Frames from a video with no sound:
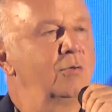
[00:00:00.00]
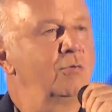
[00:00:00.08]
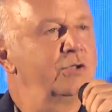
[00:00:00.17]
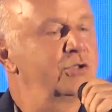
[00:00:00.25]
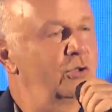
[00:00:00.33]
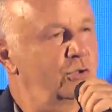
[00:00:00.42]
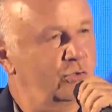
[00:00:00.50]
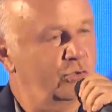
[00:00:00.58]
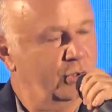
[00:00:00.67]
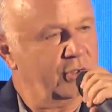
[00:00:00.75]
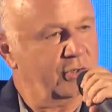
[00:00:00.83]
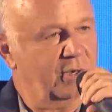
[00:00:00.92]
We sold it to
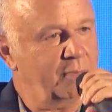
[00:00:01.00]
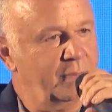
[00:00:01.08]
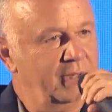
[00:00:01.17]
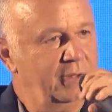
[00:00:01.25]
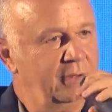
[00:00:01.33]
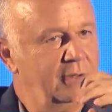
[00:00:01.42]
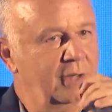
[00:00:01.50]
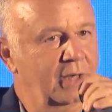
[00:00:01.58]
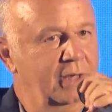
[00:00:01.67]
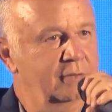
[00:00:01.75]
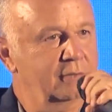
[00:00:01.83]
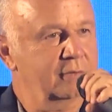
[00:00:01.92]
another company
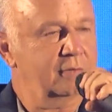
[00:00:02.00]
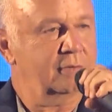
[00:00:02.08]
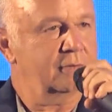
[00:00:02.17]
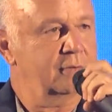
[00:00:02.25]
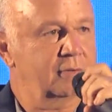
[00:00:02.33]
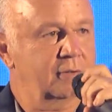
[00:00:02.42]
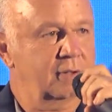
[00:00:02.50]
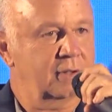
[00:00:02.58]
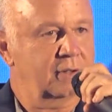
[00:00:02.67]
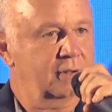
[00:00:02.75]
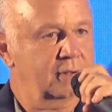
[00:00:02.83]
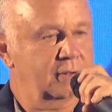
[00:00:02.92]
and
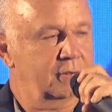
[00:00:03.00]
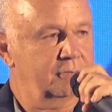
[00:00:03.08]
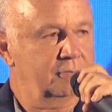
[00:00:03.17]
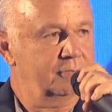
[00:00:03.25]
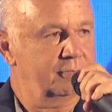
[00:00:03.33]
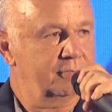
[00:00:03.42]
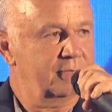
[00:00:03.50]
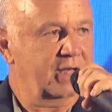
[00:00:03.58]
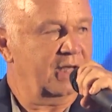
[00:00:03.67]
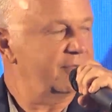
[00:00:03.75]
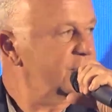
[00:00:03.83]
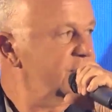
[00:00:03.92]
uh, they
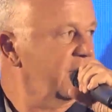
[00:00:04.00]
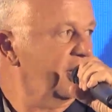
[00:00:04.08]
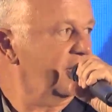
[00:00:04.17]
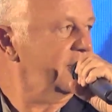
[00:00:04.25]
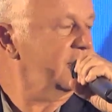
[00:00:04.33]
gave us stock,